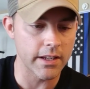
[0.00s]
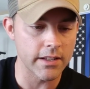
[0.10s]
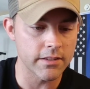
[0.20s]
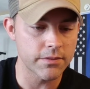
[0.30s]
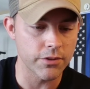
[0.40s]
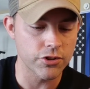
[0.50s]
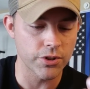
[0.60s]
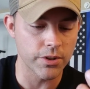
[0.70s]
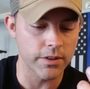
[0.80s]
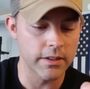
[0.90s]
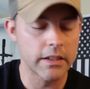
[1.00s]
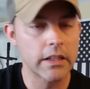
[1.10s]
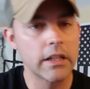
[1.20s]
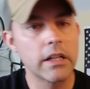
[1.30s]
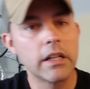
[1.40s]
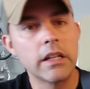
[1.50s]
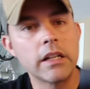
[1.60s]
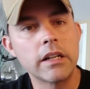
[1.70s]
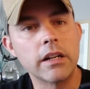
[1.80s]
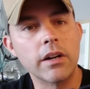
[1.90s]
guns for sure.
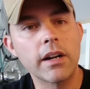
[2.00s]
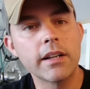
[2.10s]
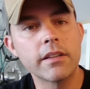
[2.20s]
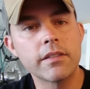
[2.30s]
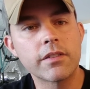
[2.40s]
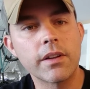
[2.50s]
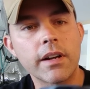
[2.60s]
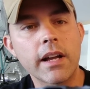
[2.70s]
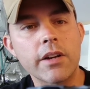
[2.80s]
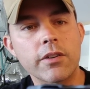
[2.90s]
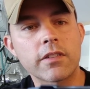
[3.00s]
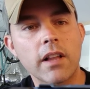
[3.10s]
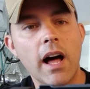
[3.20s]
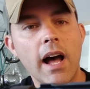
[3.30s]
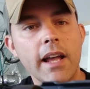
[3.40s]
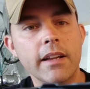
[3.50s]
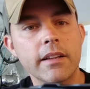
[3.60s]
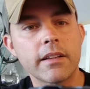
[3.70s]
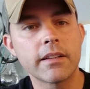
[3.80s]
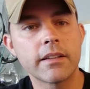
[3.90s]
All right, so there you got your slide.
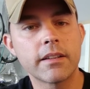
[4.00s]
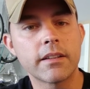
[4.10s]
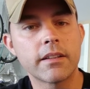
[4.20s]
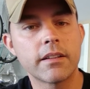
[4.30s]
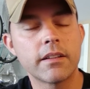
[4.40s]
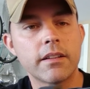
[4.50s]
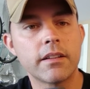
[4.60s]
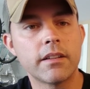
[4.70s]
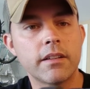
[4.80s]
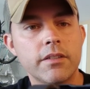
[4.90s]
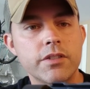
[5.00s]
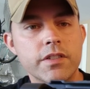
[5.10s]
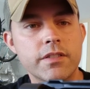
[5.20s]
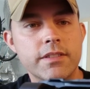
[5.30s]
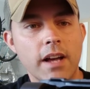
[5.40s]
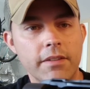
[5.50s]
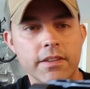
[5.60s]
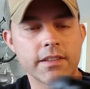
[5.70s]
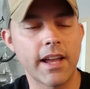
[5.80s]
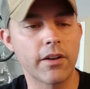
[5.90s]
Just tough
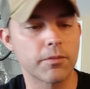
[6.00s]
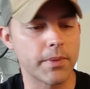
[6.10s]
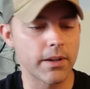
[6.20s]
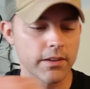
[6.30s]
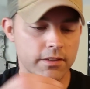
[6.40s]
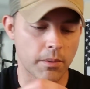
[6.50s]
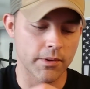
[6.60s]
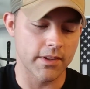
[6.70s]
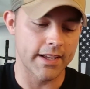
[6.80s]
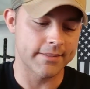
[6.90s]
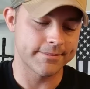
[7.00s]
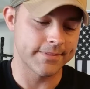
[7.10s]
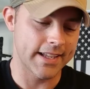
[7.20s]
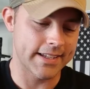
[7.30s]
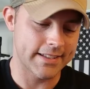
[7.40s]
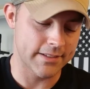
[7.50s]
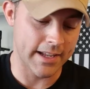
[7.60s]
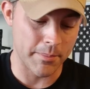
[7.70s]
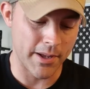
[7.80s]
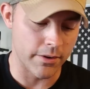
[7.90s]
as nails built. It's almost
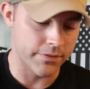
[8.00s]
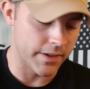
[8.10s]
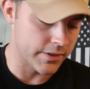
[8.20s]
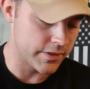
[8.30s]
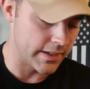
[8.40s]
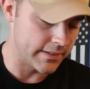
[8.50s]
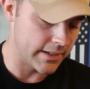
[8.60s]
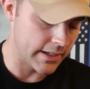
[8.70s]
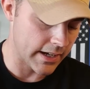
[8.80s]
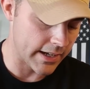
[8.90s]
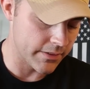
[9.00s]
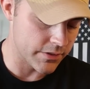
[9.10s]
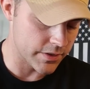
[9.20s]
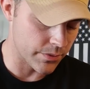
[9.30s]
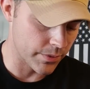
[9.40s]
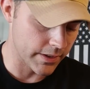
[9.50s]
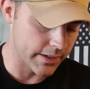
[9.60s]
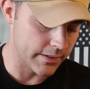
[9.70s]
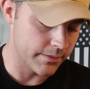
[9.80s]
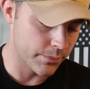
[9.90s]
like a better finished CZ kind of, just a
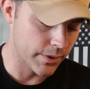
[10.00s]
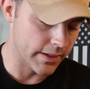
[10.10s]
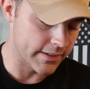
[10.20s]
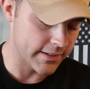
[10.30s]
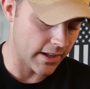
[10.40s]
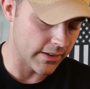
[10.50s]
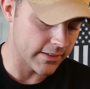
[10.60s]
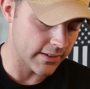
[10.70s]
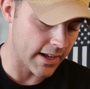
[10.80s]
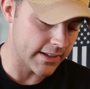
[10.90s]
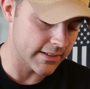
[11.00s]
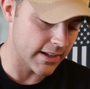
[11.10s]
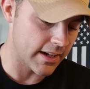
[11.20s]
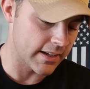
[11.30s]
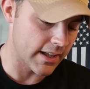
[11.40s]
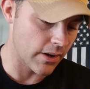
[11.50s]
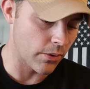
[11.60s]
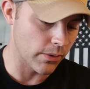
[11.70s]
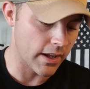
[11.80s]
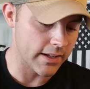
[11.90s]
really solid slide design. Not a
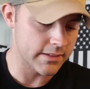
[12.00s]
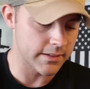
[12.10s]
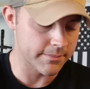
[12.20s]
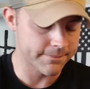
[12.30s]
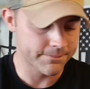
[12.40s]
whole lot to,